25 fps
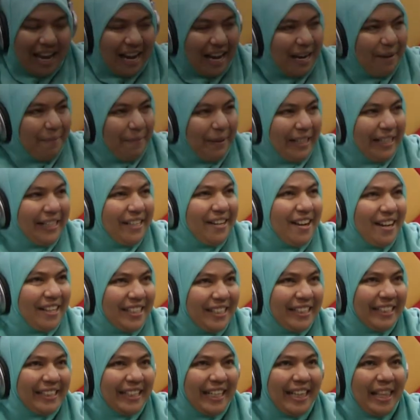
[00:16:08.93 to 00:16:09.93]
I mean, not
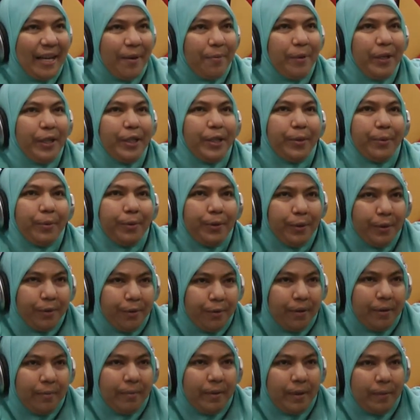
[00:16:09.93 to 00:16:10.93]
to say that we don't do
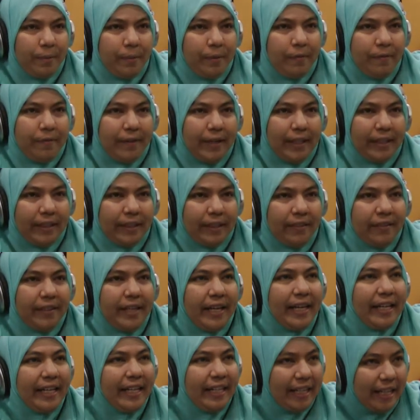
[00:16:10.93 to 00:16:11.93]
criminal profiling.
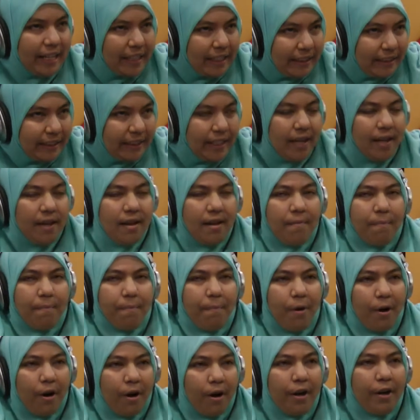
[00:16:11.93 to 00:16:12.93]
Okay. Yes,
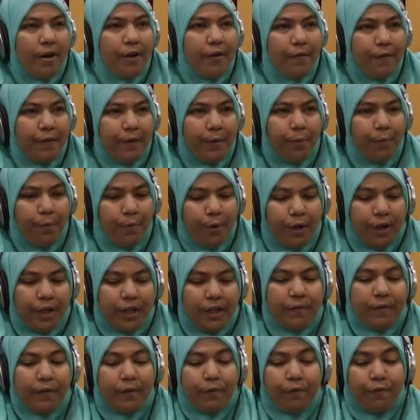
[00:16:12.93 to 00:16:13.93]
part of the
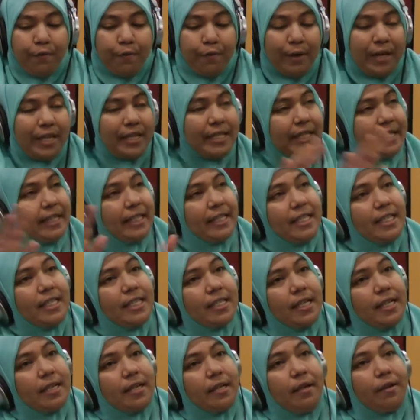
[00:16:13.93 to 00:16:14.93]
work of a forensic, this
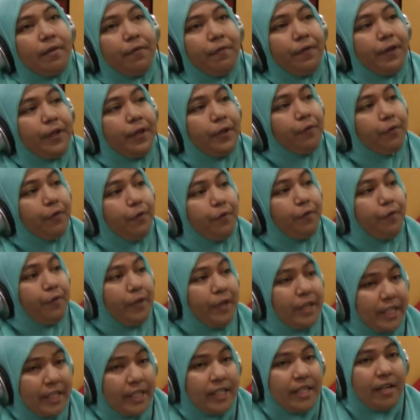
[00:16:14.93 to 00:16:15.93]
is a field for
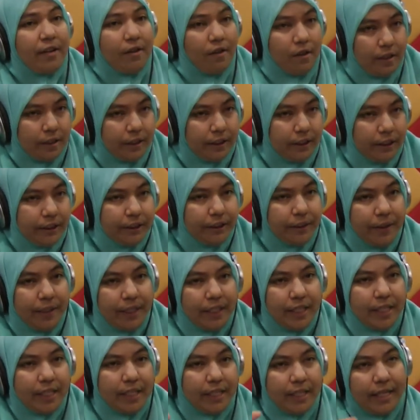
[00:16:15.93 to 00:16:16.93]
forensic psychology. So
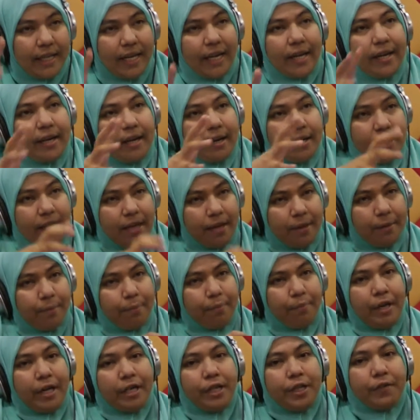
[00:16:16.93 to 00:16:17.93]
this is, again, another
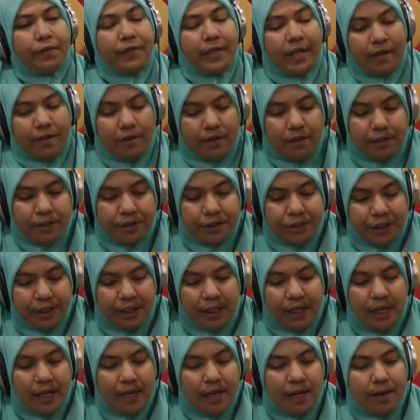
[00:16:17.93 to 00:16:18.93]
branch of
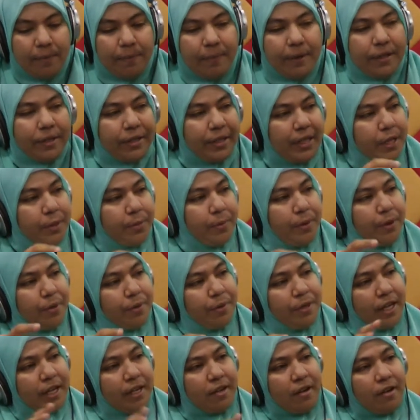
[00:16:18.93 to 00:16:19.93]
psychology, because as we know,
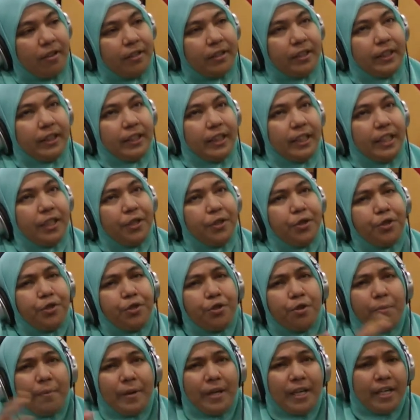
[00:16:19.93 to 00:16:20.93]
psychology, there's
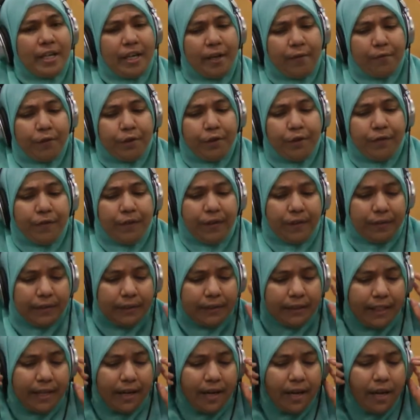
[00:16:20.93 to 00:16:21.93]
so many diverse
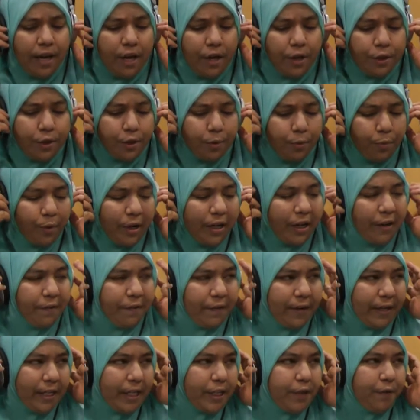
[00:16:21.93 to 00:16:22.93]
fields. Yeah. So one
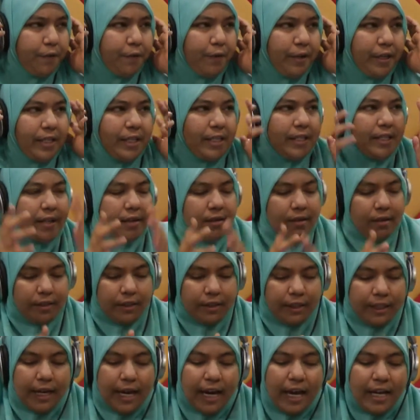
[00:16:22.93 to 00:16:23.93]
of it is forensic
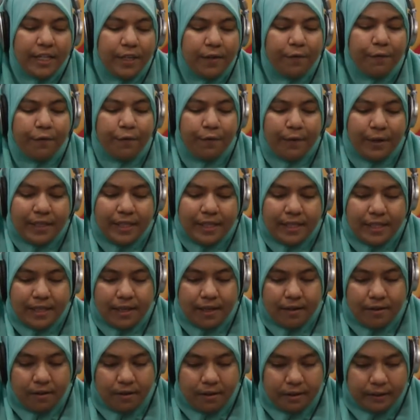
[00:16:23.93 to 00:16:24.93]
psychology. As a forensic
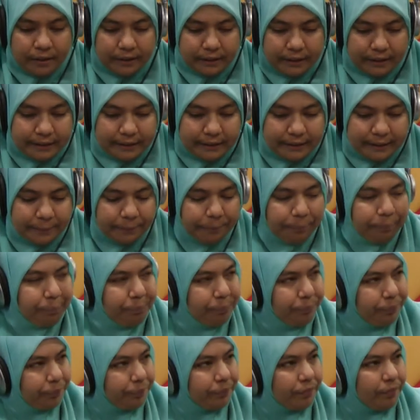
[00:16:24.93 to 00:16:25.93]
psychologist,
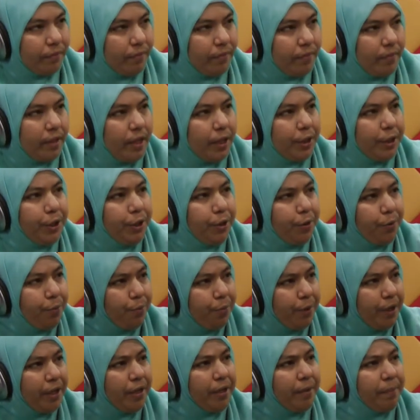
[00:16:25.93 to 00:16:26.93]
you
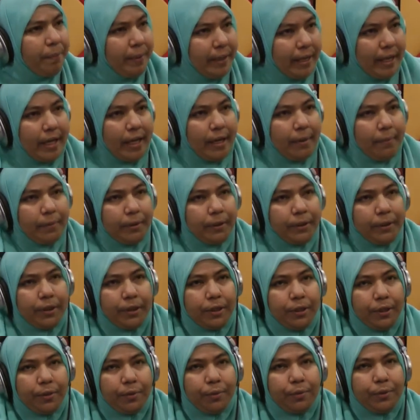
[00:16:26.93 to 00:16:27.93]
will be able
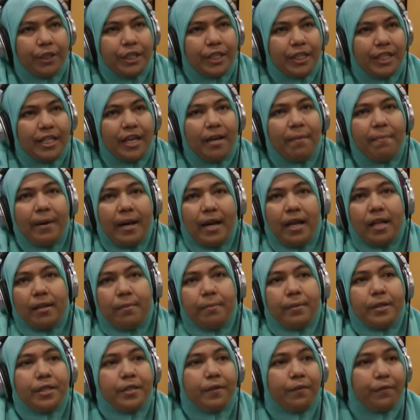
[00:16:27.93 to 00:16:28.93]
to do some
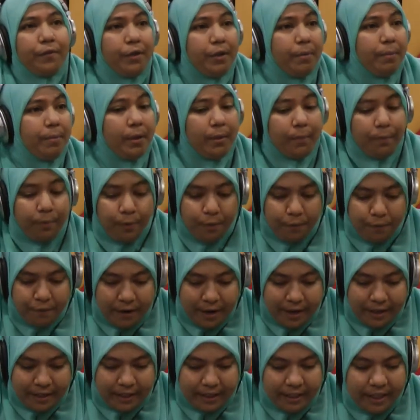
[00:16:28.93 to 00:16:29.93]
elements of criminal
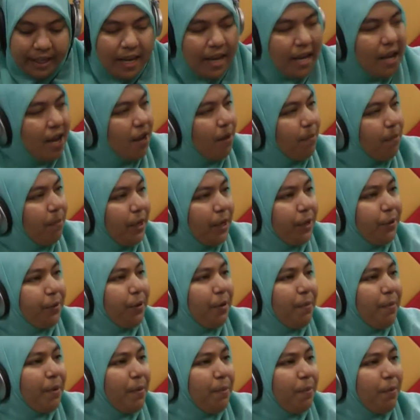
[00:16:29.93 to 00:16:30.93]
profiling. But
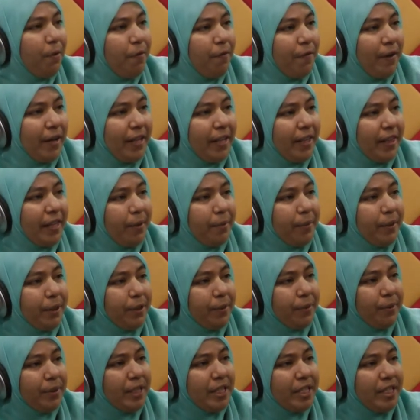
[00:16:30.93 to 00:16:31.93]
criminal profiling that we
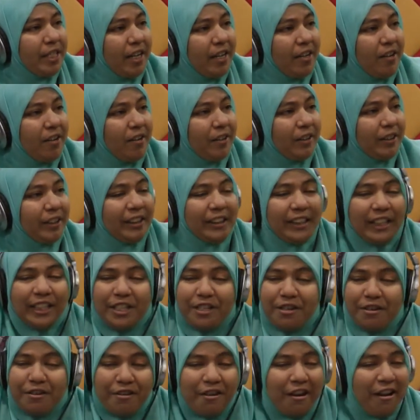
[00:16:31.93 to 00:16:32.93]
do as a psychologist
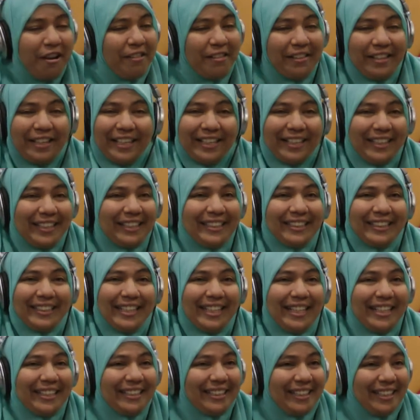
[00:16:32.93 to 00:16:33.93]
is not like the
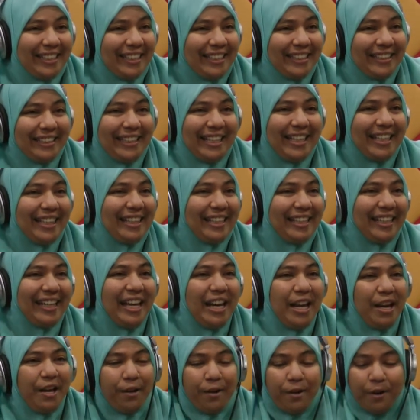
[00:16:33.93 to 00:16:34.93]
CSIs and the
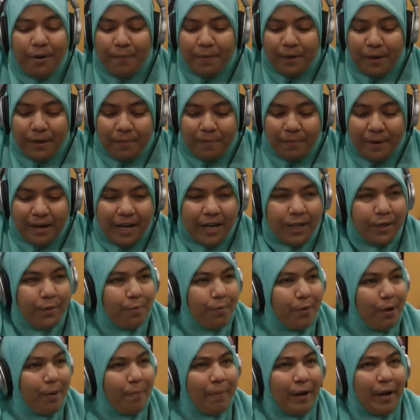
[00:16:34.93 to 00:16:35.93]
Criminal
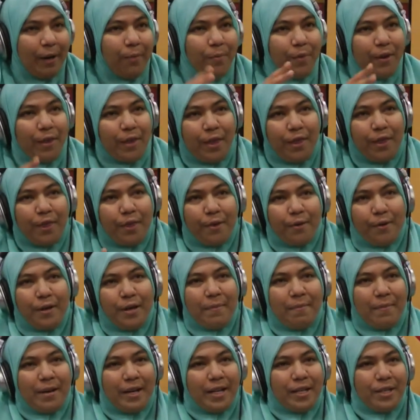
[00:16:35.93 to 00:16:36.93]
Minds, whereby within
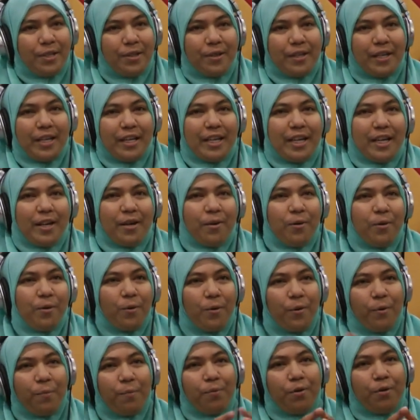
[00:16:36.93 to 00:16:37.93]
30 minutes you can get a
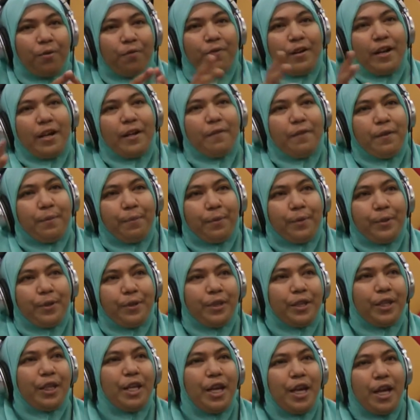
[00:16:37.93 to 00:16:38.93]
whole profile of the
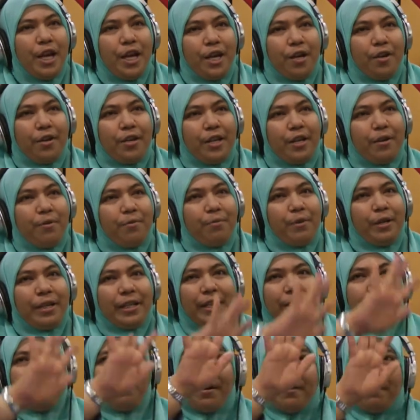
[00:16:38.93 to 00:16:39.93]
person. You can
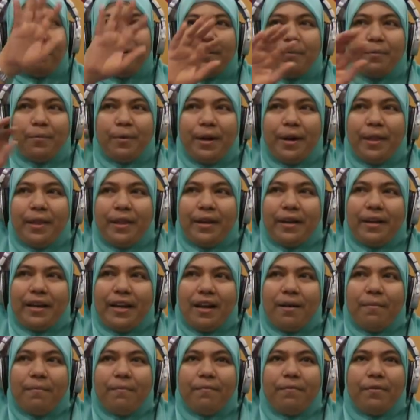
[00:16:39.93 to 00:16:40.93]
really rough out where they
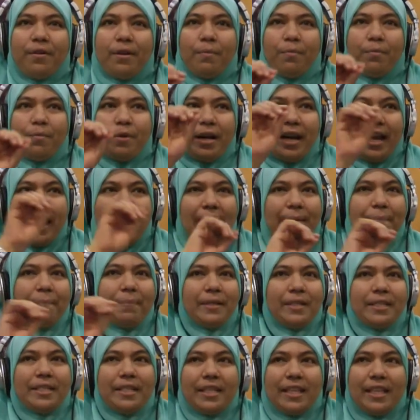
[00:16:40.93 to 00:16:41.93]
come from, what
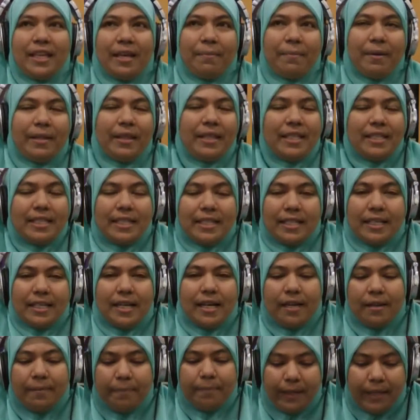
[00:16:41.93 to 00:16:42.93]
happened to them, and this is the
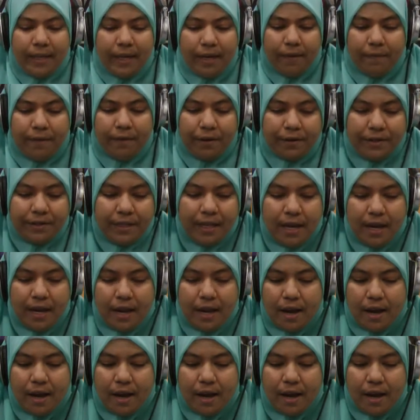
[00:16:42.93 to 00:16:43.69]
kind of behaviors.